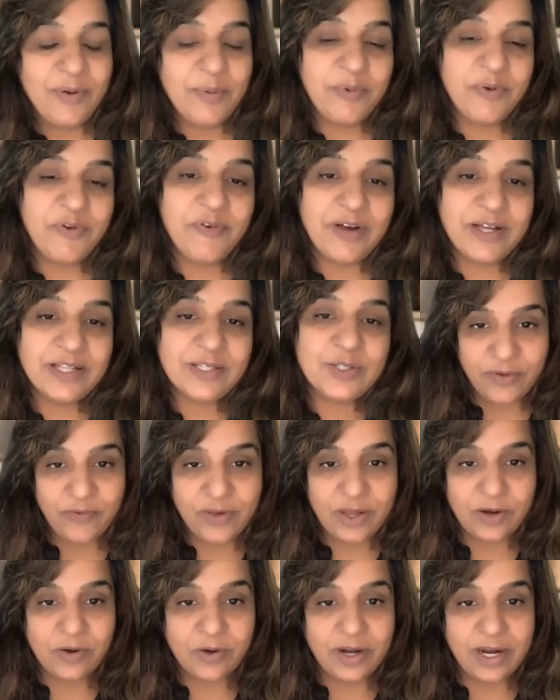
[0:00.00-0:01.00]
everyone. Today
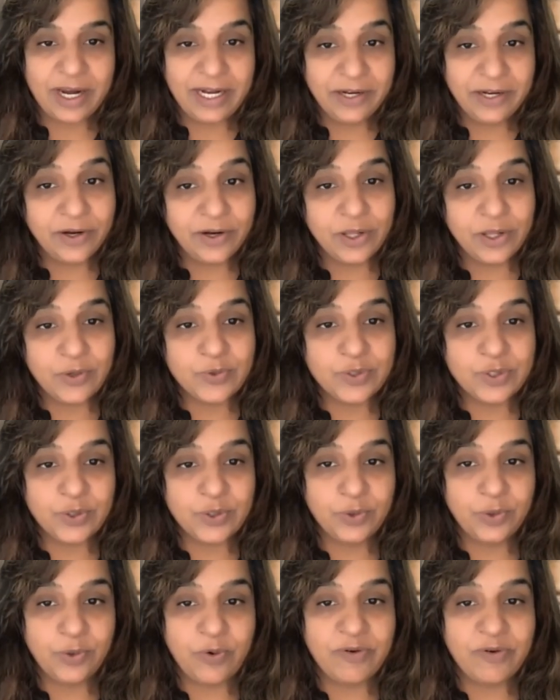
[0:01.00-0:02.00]
we are going to introduce
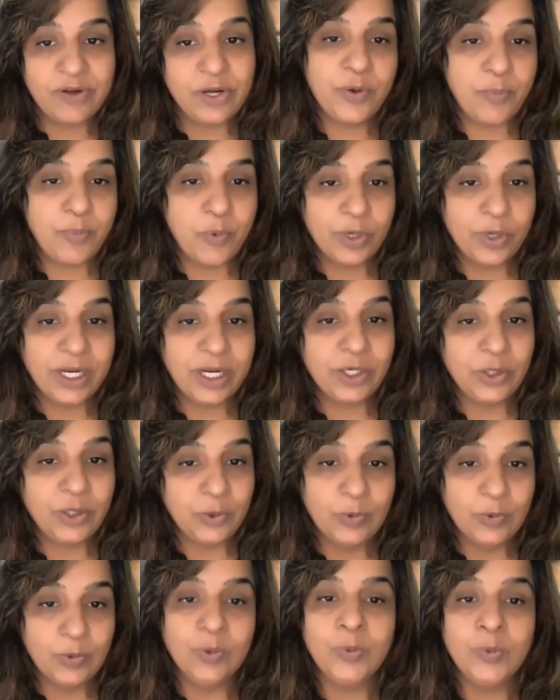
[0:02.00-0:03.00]
you to our reporting
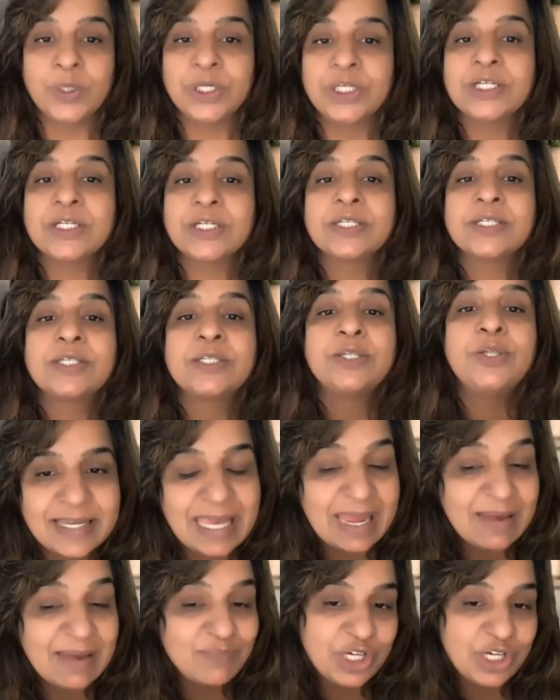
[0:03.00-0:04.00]
tool, which is the
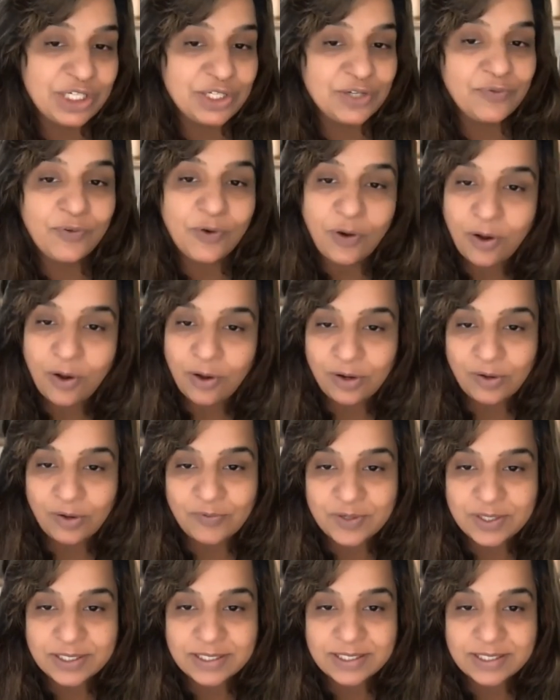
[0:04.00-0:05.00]
game changer for all
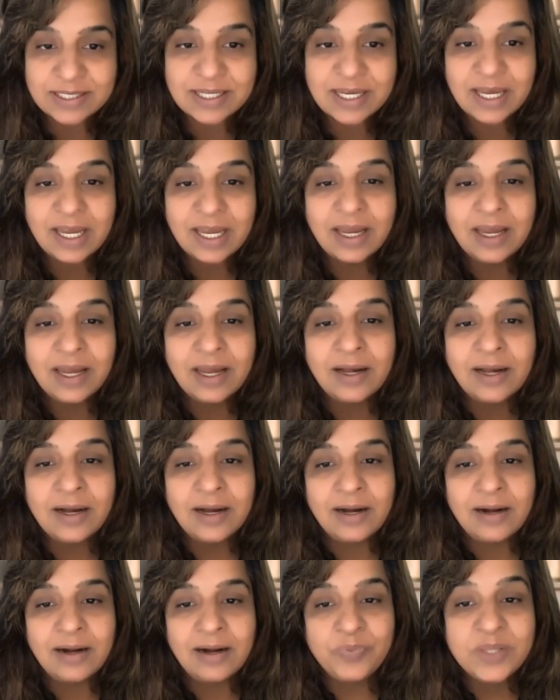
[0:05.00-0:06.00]
of us.
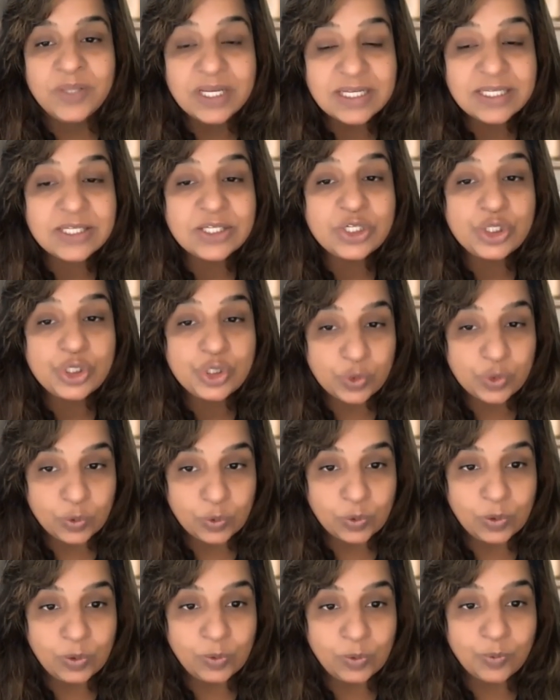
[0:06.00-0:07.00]
This
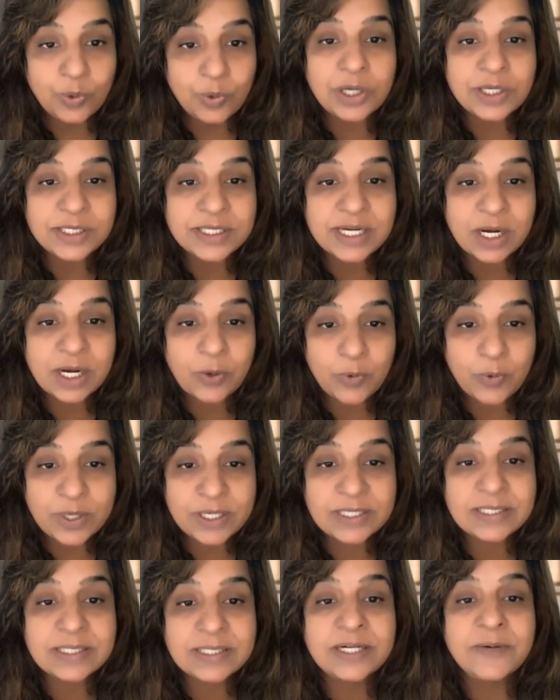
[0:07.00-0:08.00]
tool was
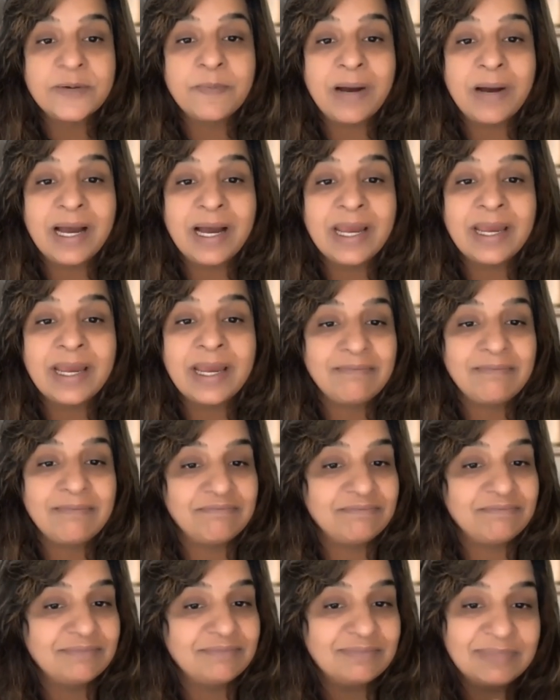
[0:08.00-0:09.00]
requested by
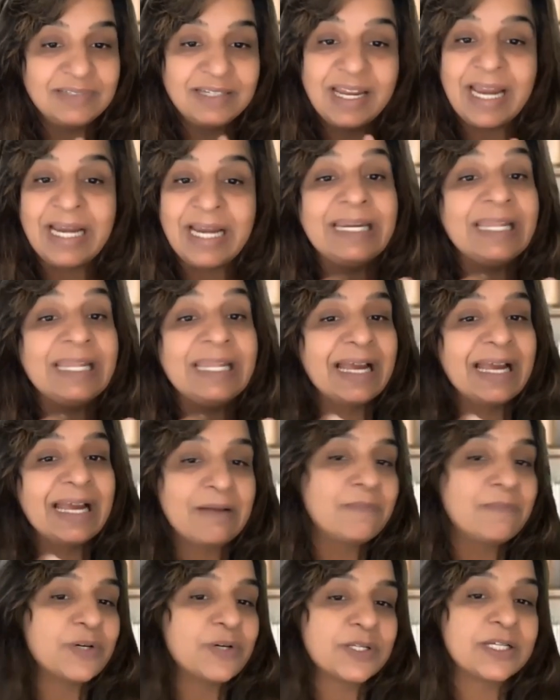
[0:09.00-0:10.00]

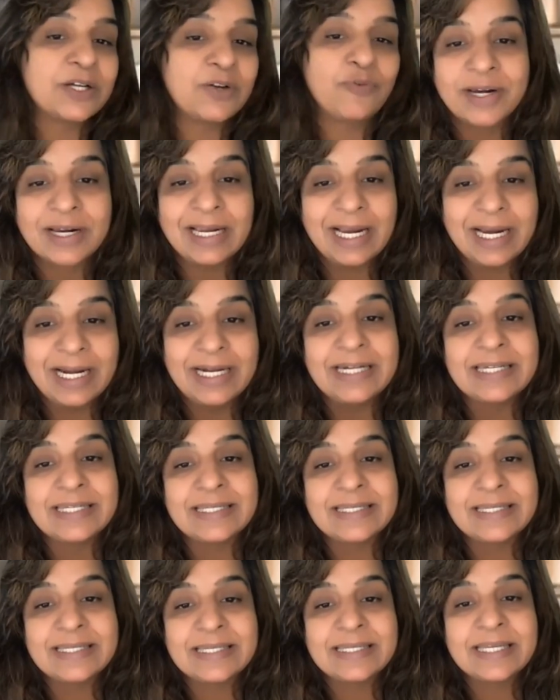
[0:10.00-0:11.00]
99% of our
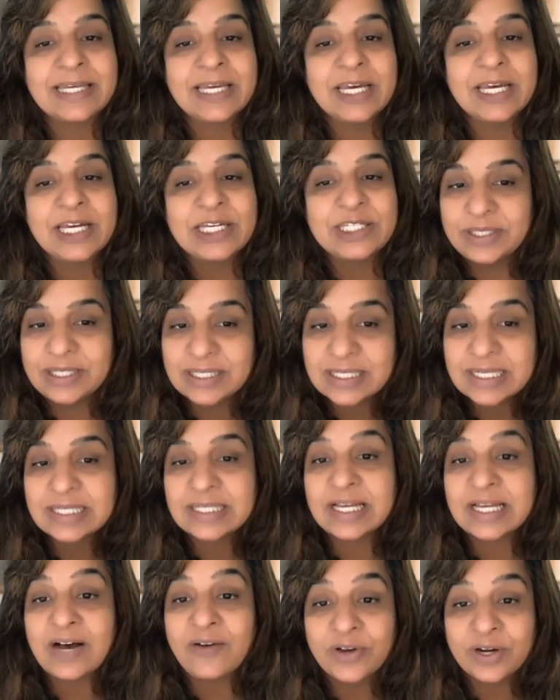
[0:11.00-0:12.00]
clients. This is
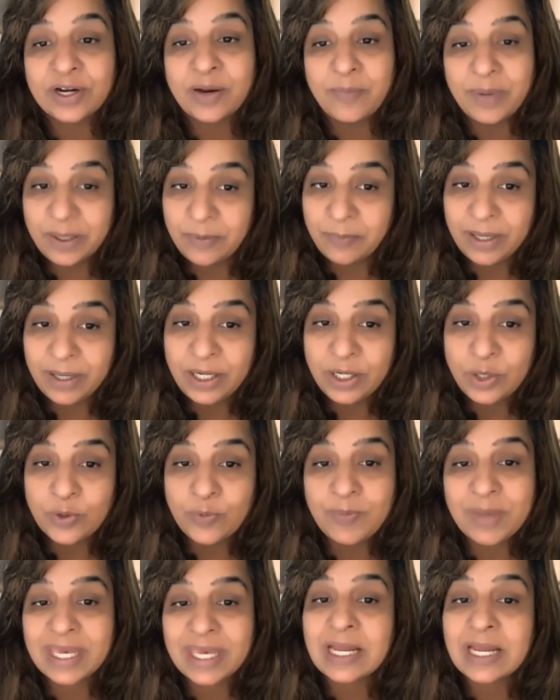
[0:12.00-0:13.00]
our commitment to
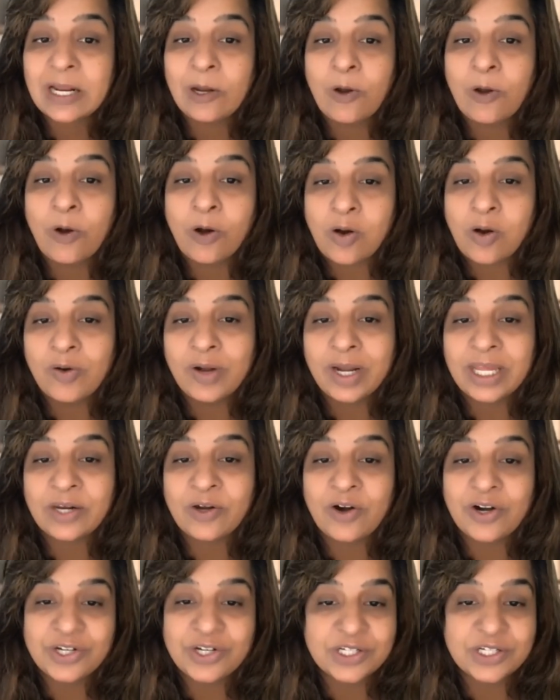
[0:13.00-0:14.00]
making law accounting
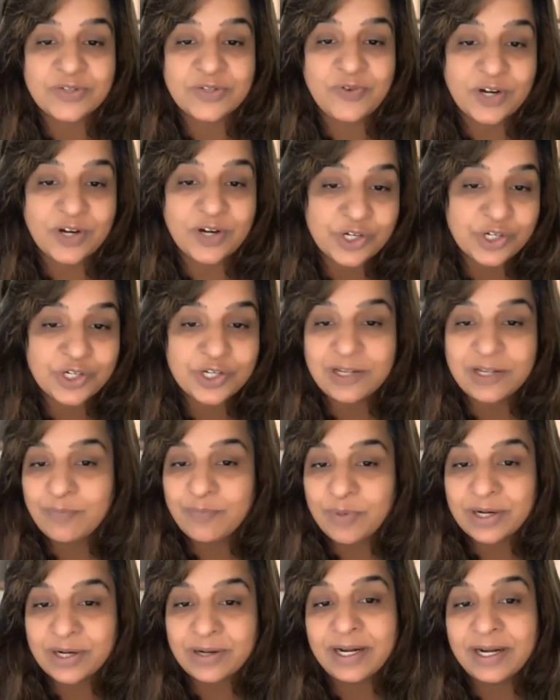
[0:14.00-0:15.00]
not just functional,
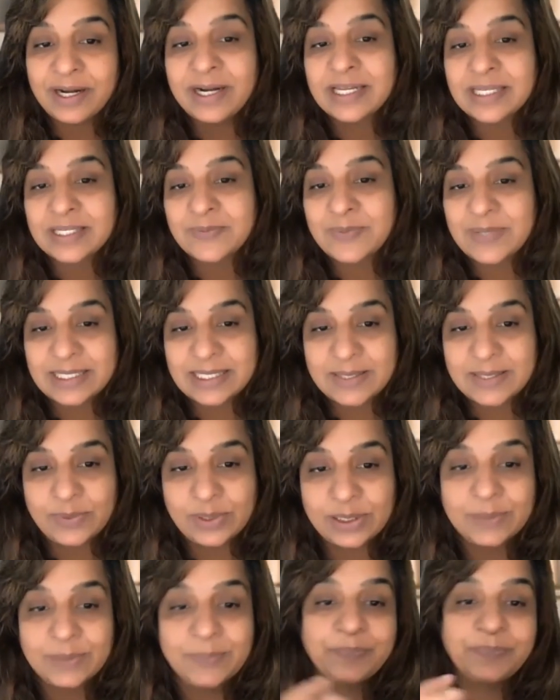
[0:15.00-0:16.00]
but
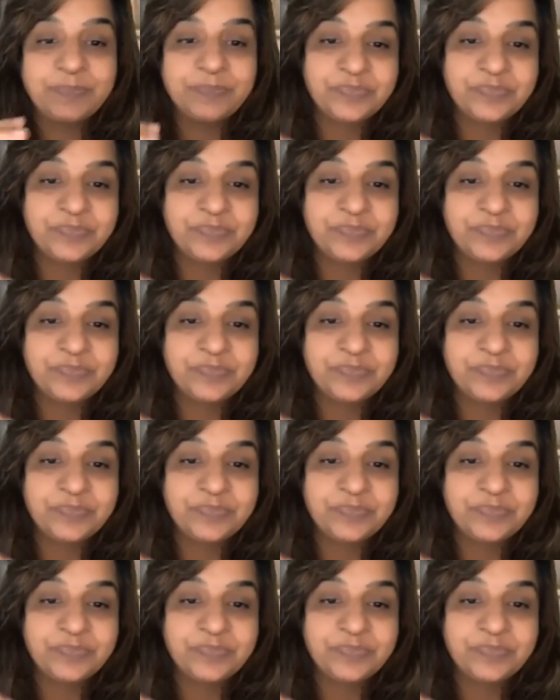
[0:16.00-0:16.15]
indispensable.